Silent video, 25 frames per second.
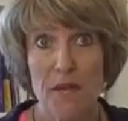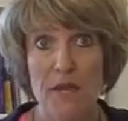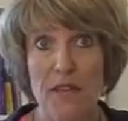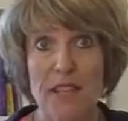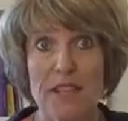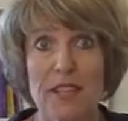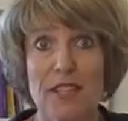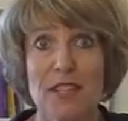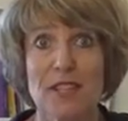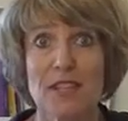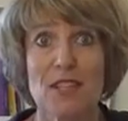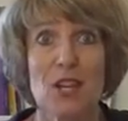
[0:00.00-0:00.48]
of
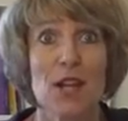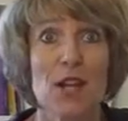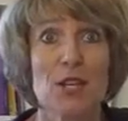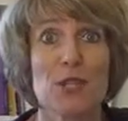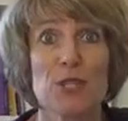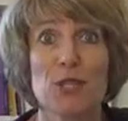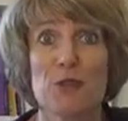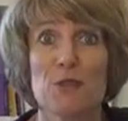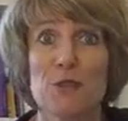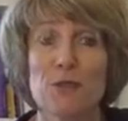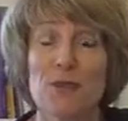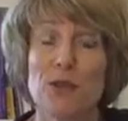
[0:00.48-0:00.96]
exercise
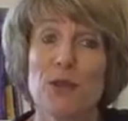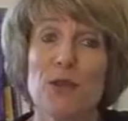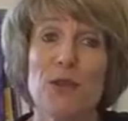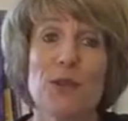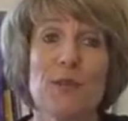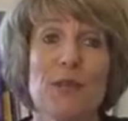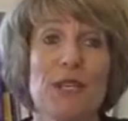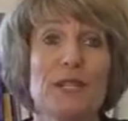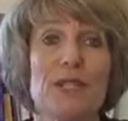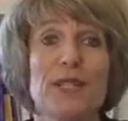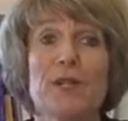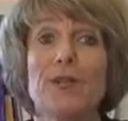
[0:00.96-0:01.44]
should you
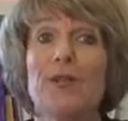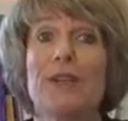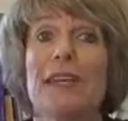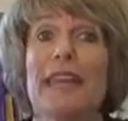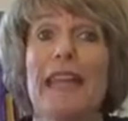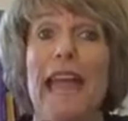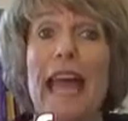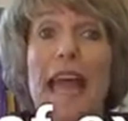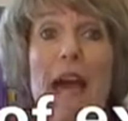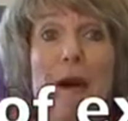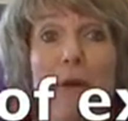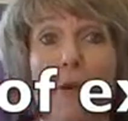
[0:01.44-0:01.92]
be
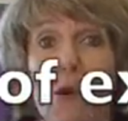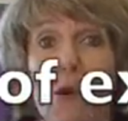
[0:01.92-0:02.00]
doing? How